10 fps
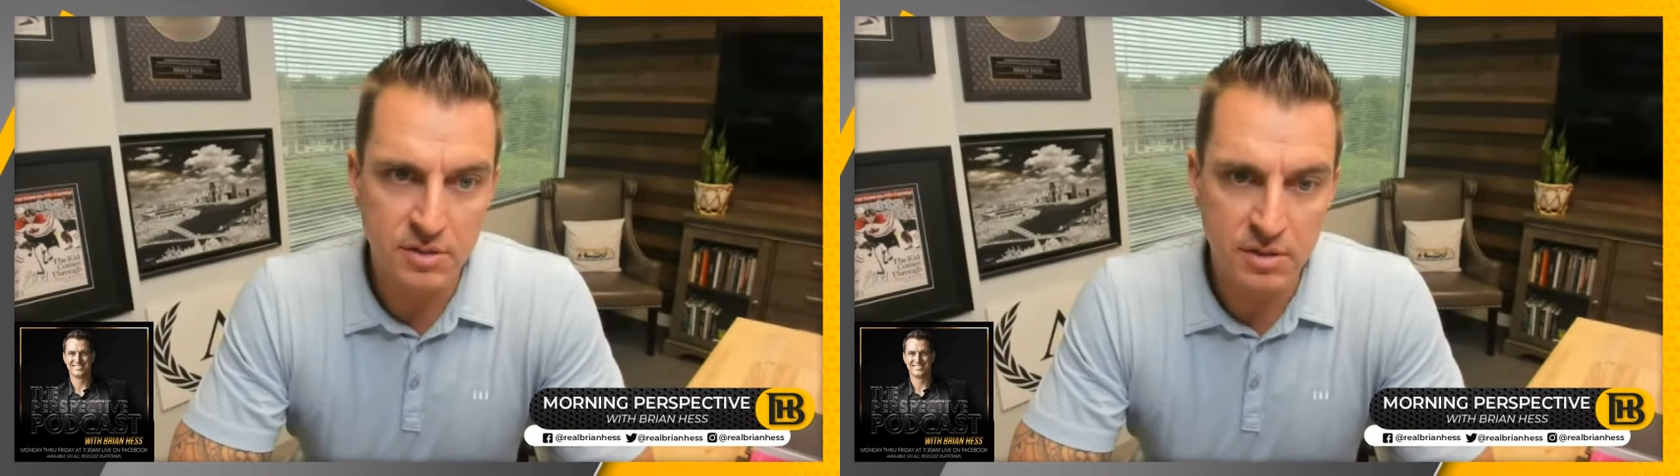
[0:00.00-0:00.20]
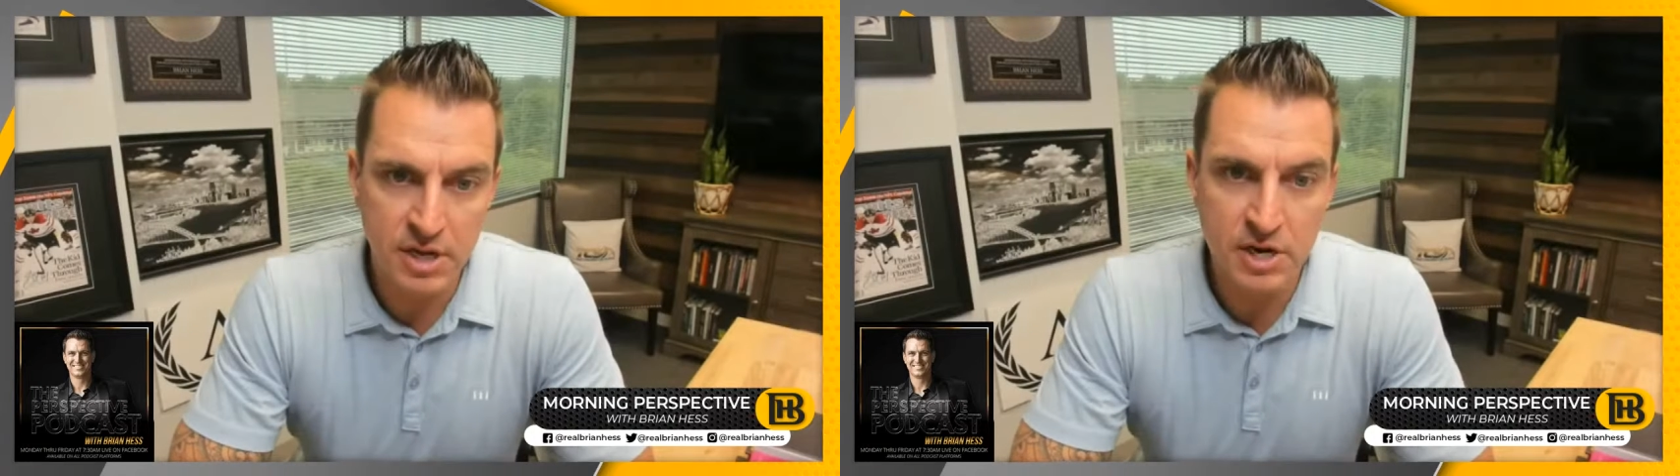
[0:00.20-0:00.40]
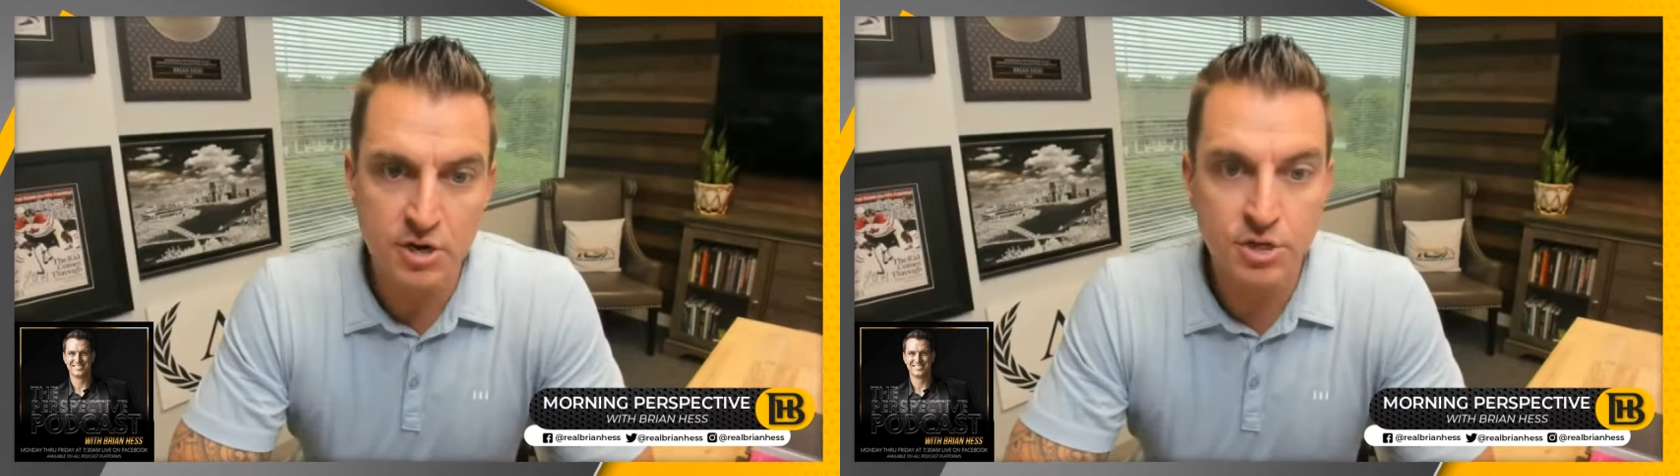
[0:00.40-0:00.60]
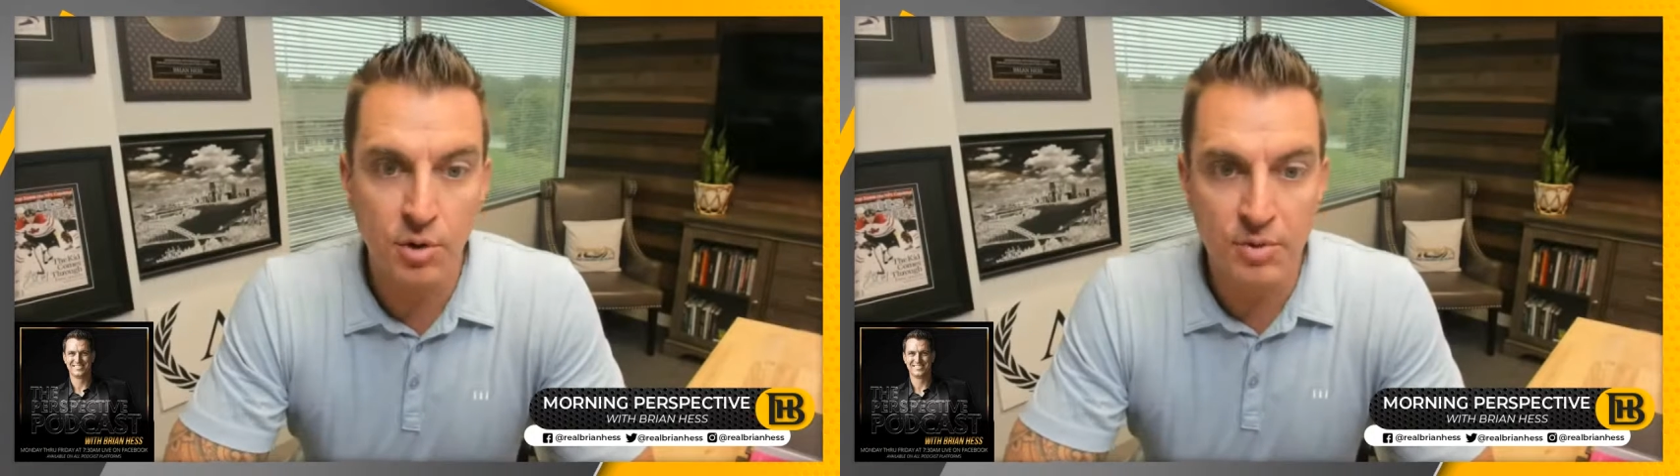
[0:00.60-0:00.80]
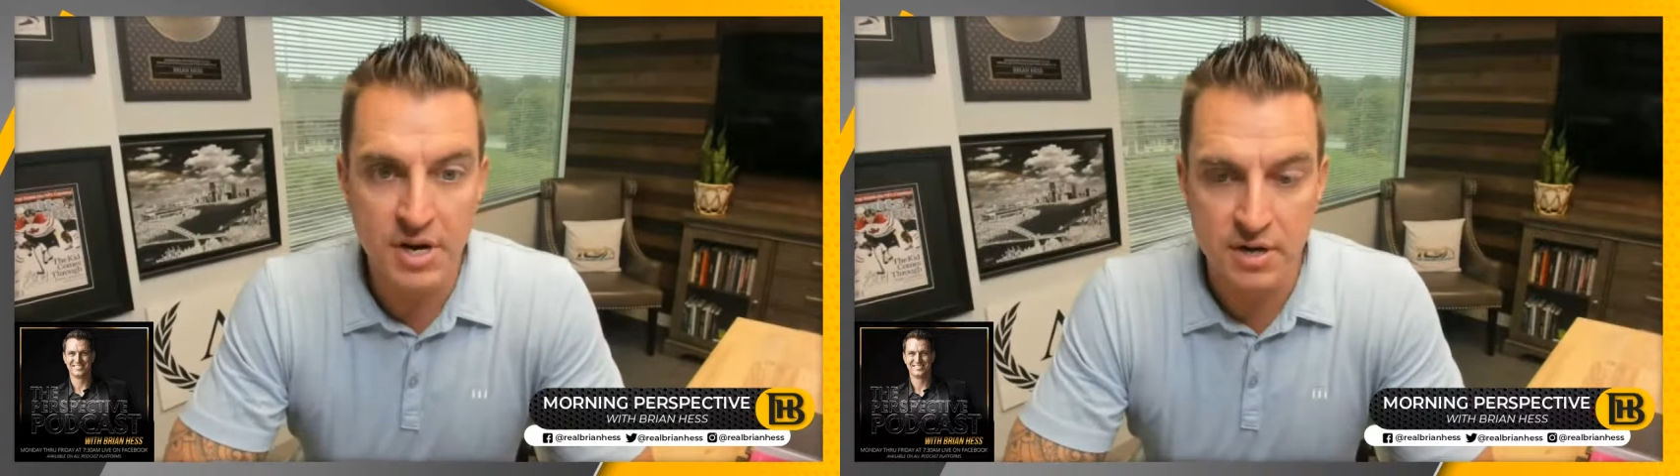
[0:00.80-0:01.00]
Leaders
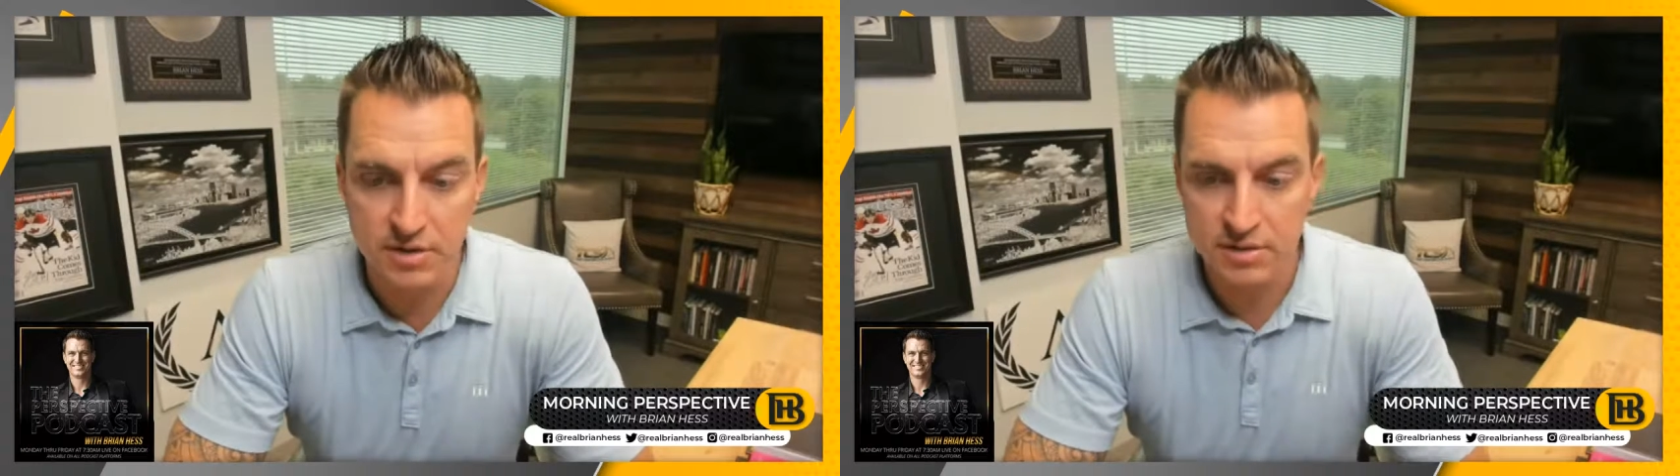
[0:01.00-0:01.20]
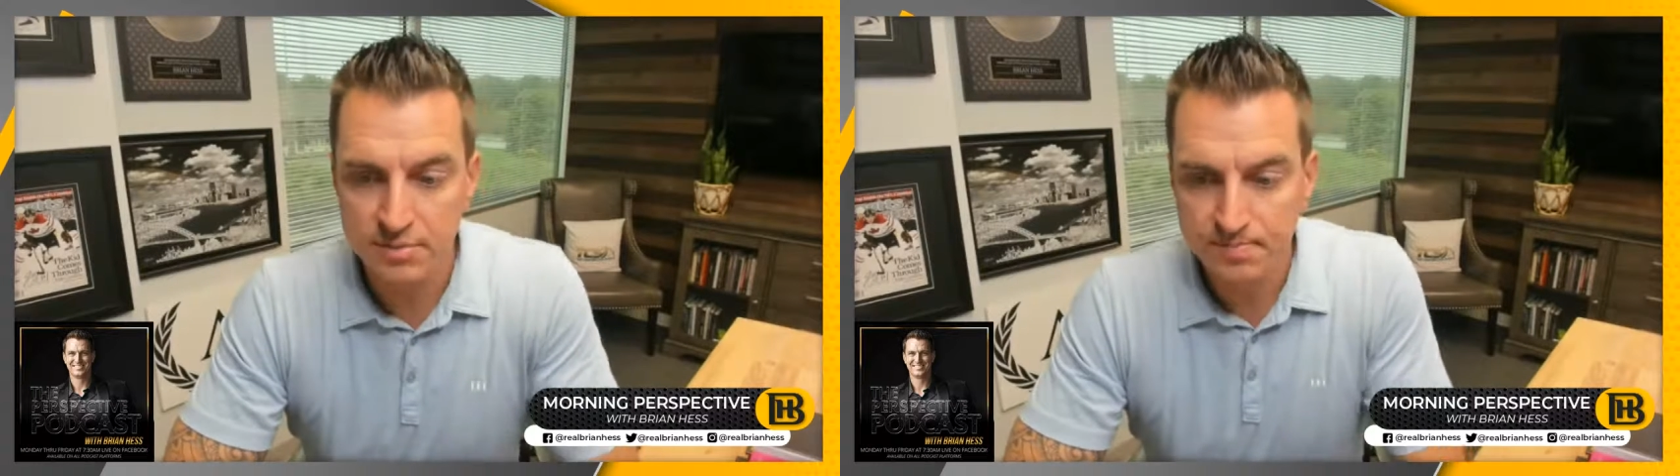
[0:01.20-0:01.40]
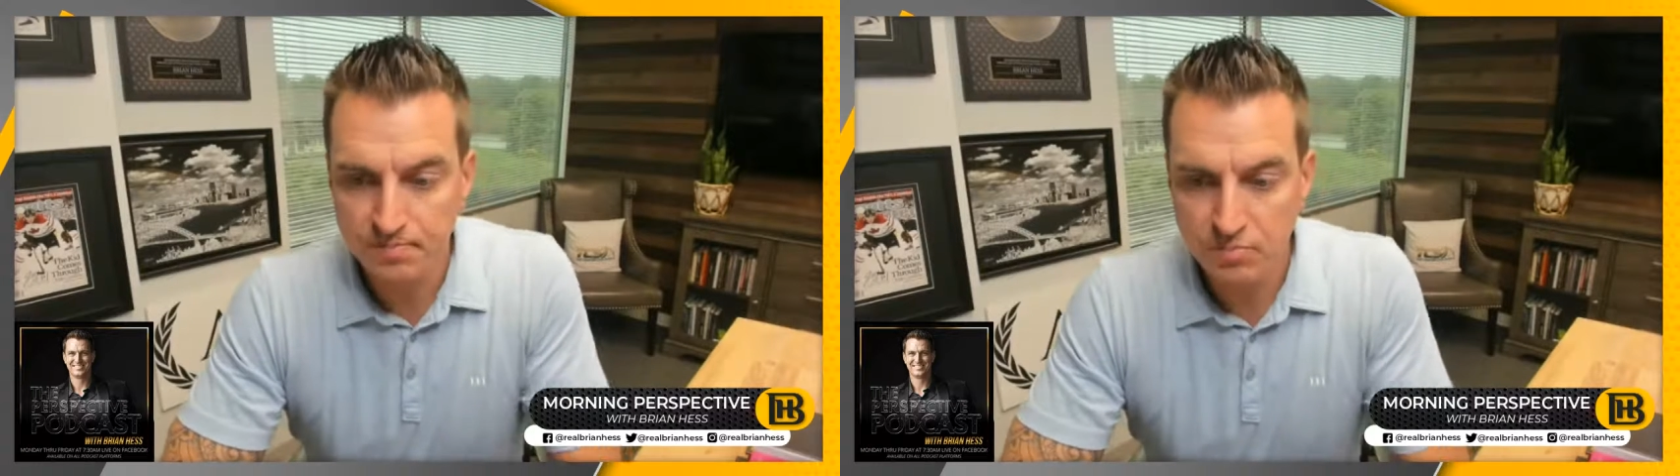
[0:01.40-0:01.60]
Are Readers.